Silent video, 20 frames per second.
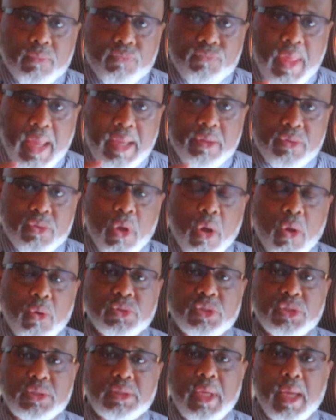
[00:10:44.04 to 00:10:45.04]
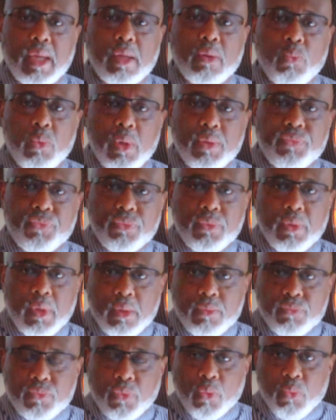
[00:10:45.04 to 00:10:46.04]
they don't stick with
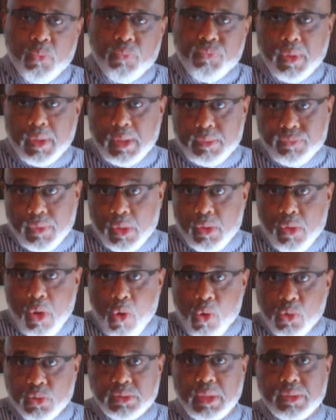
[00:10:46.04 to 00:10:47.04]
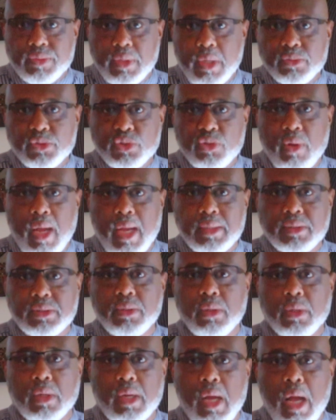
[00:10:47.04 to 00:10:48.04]
the goals that they're trying
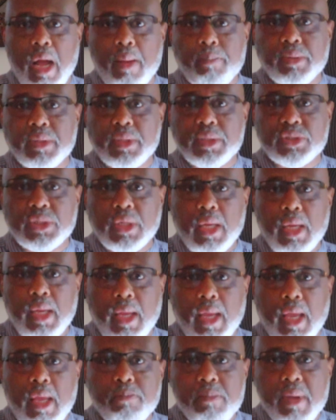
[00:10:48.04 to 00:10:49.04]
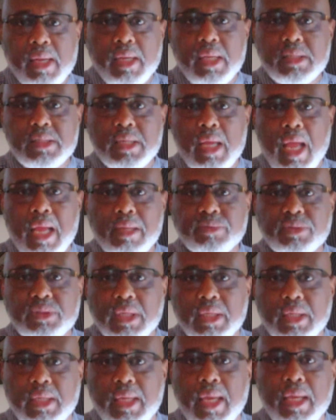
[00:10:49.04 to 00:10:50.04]
to accomplish. And many times
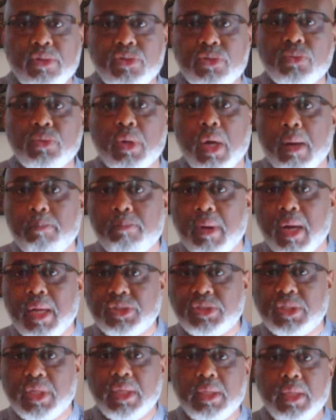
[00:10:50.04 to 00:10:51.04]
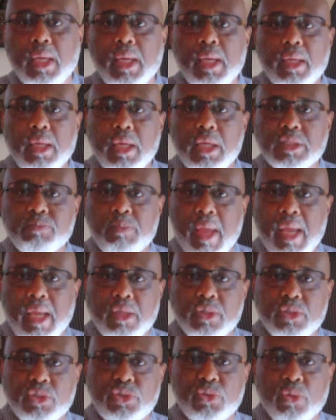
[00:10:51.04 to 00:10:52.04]
the key to a budget is
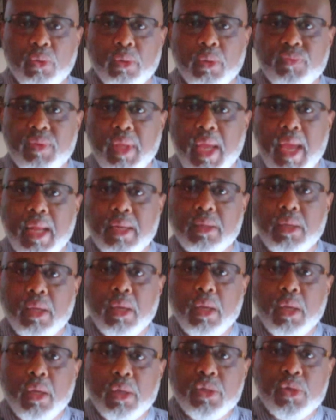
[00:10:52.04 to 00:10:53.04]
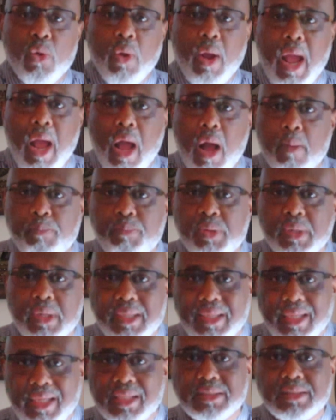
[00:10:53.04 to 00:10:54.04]
making sure that your
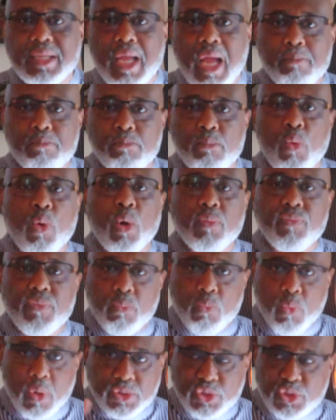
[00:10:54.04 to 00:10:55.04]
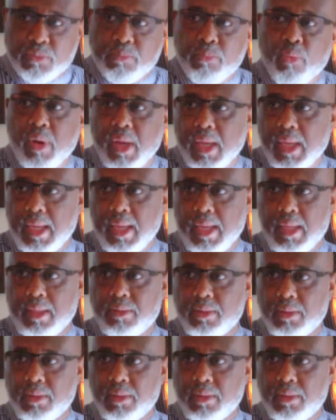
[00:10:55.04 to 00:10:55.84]
output is not more than what you bring in.